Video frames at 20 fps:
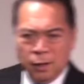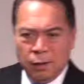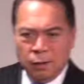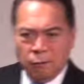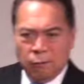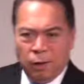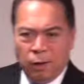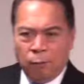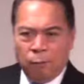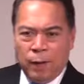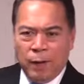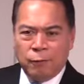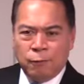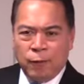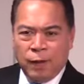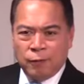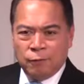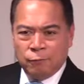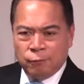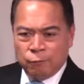
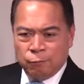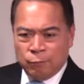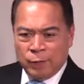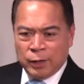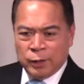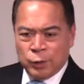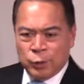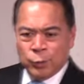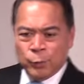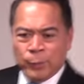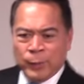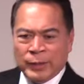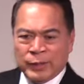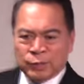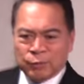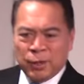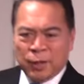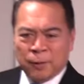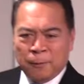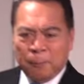why do
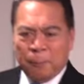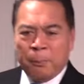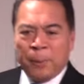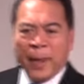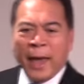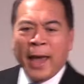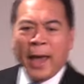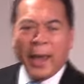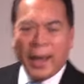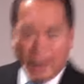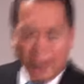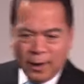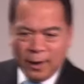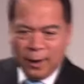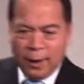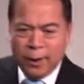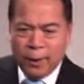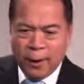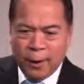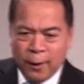much rather pay
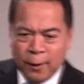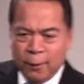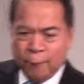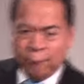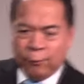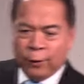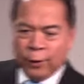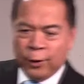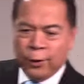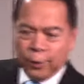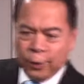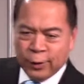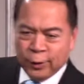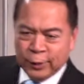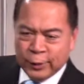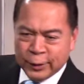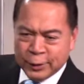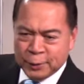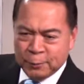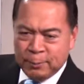for your
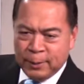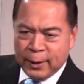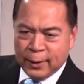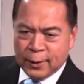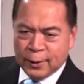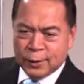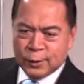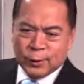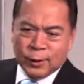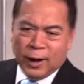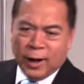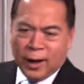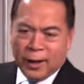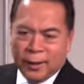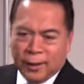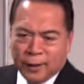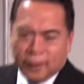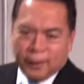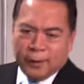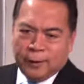disobedience to
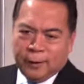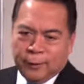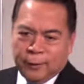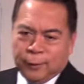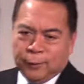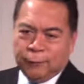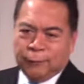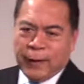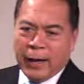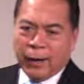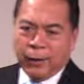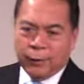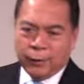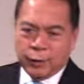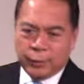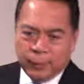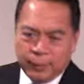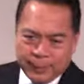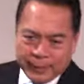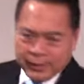God than to follow
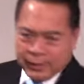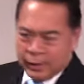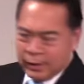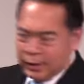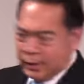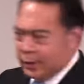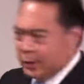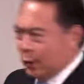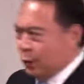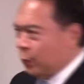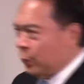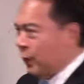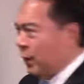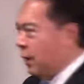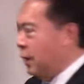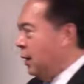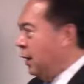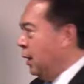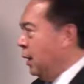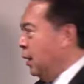his will? But that's
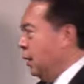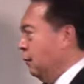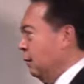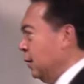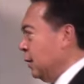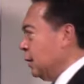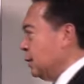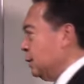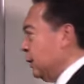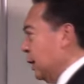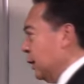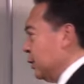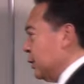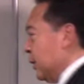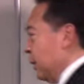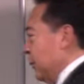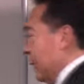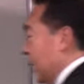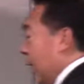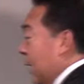what one is trying to
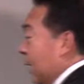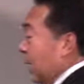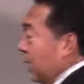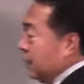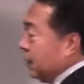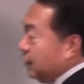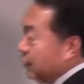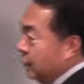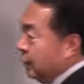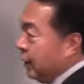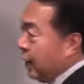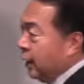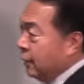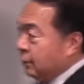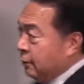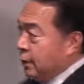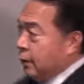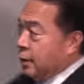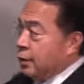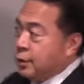say. But I'd like to
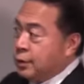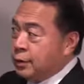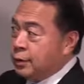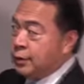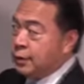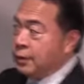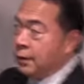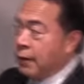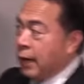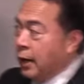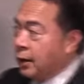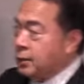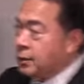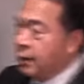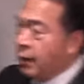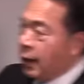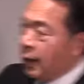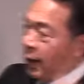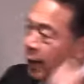end with this text. I'd